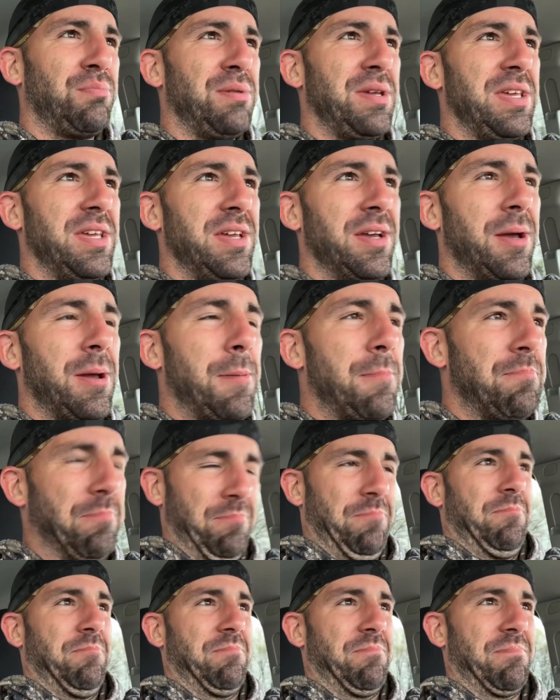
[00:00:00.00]
be
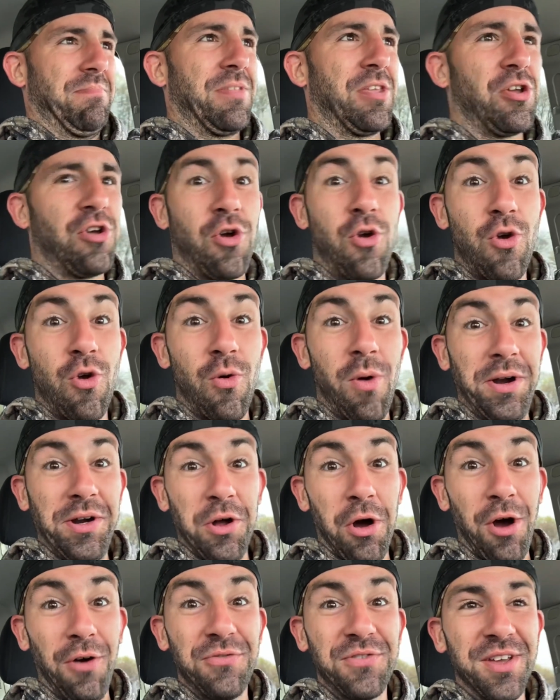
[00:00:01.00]
quite
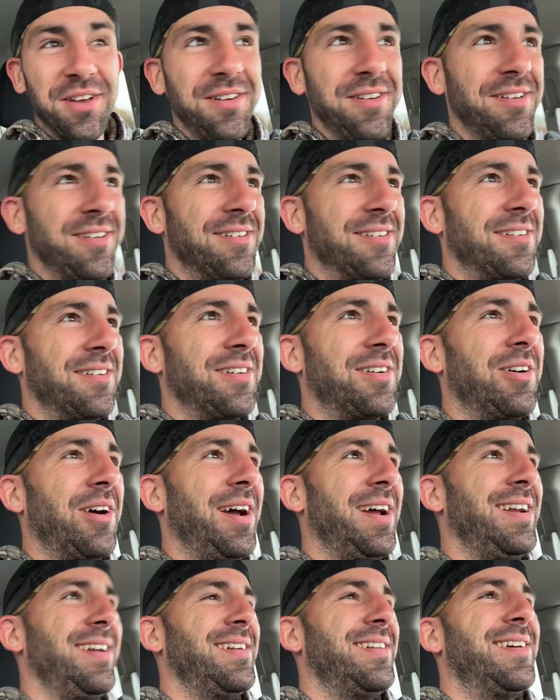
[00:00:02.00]
often,
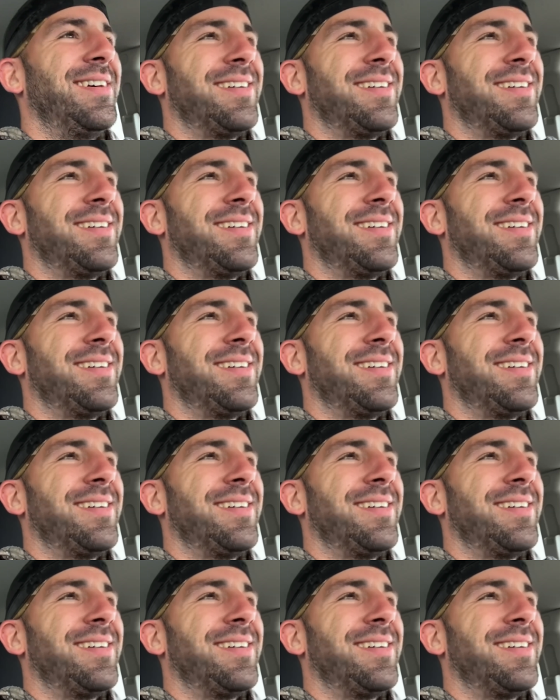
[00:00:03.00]
right?